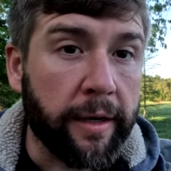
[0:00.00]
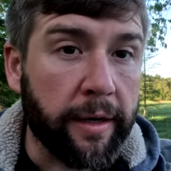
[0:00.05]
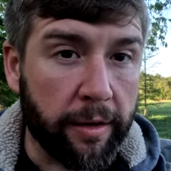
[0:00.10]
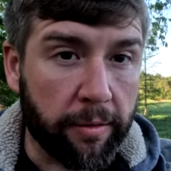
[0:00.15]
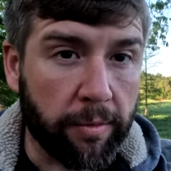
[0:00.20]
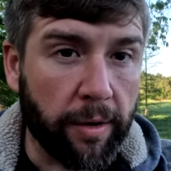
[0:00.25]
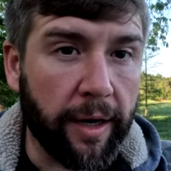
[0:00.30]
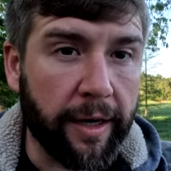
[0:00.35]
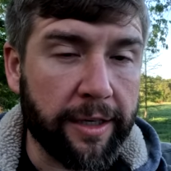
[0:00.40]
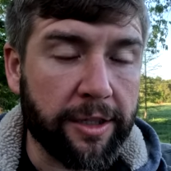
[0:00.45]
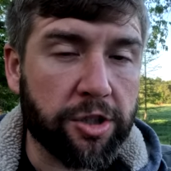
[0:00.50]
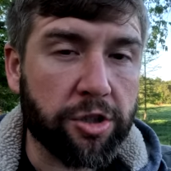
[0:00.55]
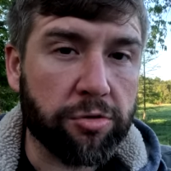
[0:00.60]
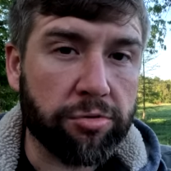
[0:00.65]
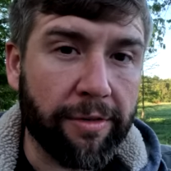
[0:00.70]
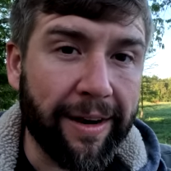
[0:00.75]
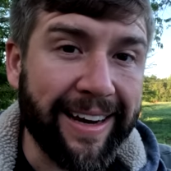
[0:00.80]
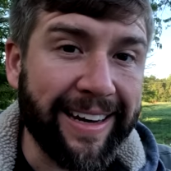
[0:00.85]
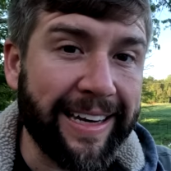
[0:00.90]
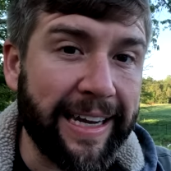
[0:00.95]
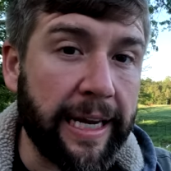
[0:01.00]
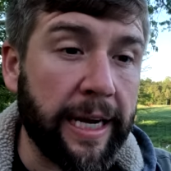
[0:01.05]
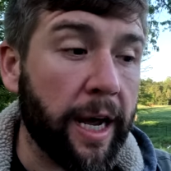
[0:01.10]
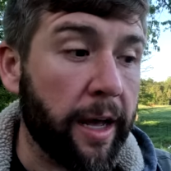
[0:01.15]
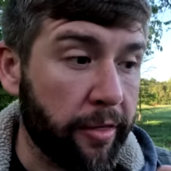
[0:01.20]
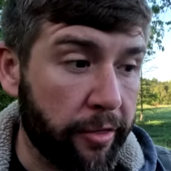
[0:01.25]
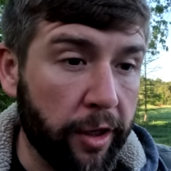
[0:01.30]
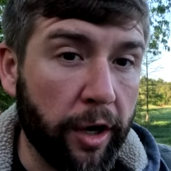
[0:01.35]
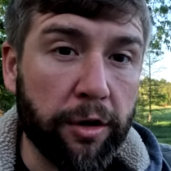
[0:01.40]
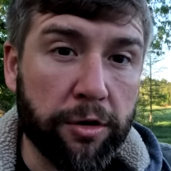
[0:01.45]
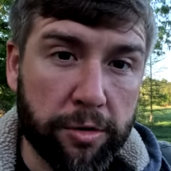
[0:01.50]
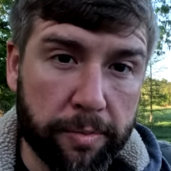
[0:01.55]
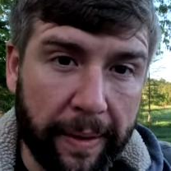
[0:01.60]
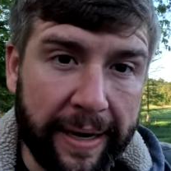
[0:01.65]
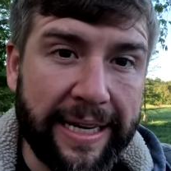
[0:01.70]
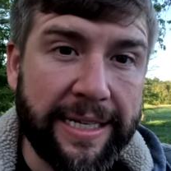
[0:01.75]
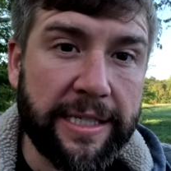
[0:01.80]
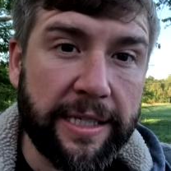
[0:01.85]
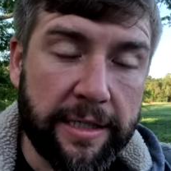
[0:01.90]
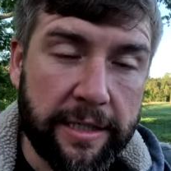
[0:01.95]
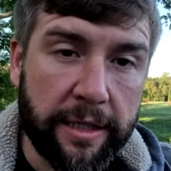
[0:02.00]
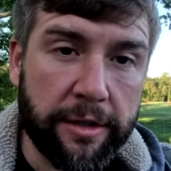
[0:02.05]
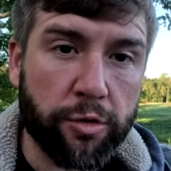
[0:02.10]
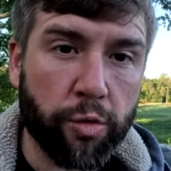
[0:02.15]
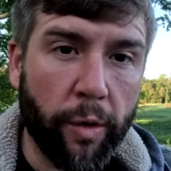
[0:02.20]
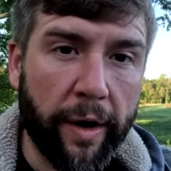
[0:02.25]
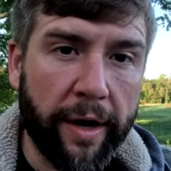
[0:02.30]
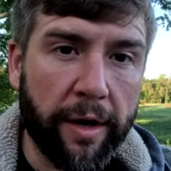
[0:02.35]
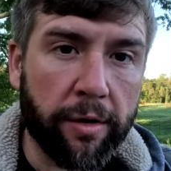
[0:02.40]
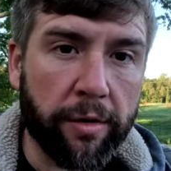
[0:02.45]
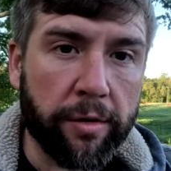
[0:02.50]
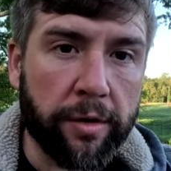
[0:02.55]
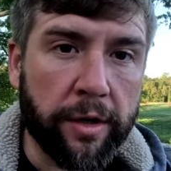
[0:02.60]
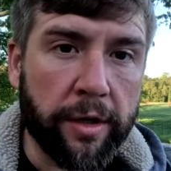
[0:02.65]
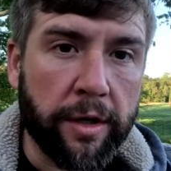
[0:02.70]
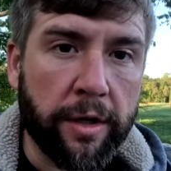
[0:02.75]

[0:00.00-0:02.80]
Iran is threatening those bases as well.